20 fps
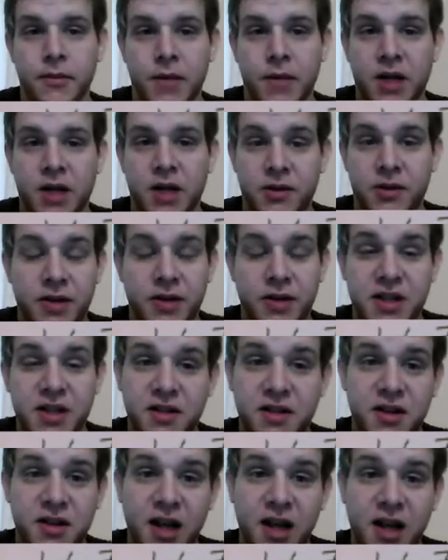So this is
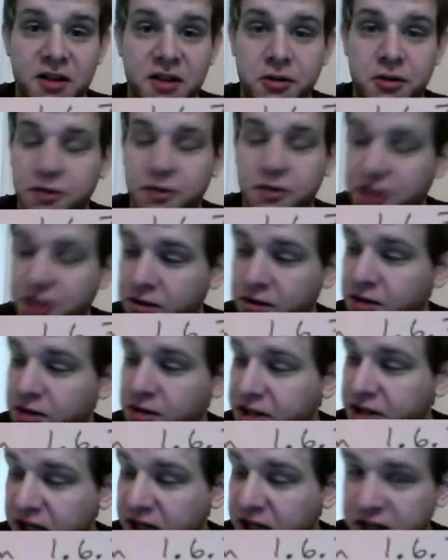a natural
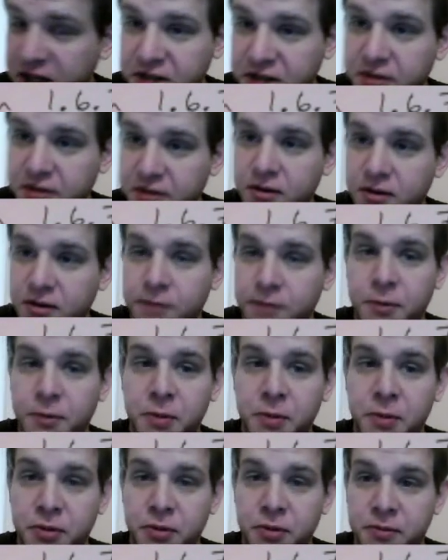generalization of what we
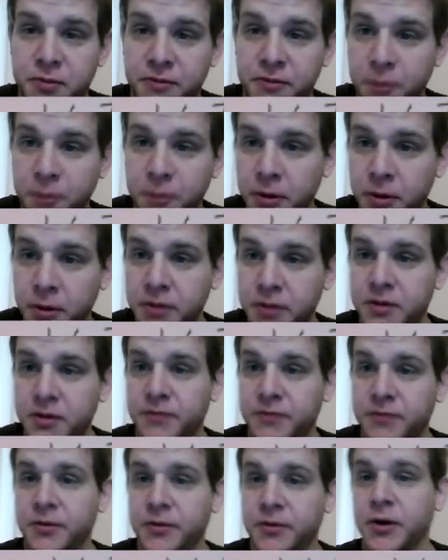proved before
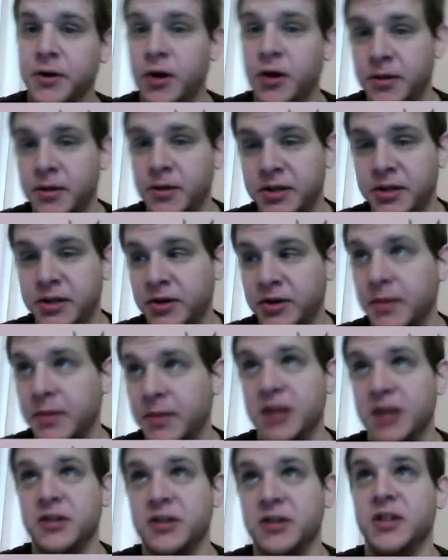for an arbitrary
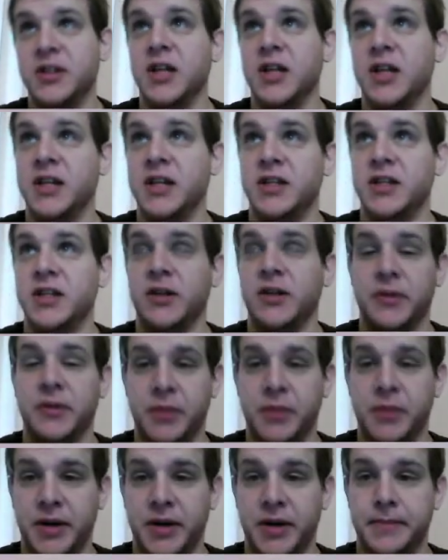modulus not necessarily
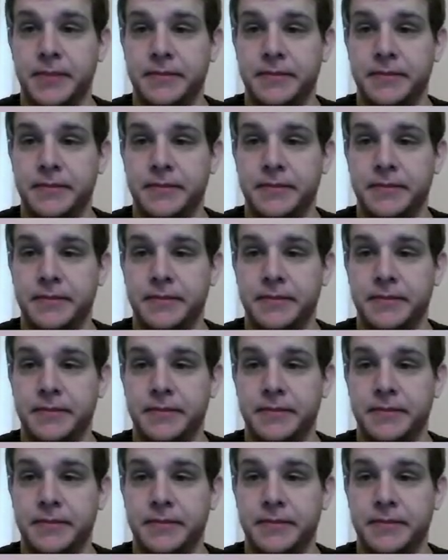prime.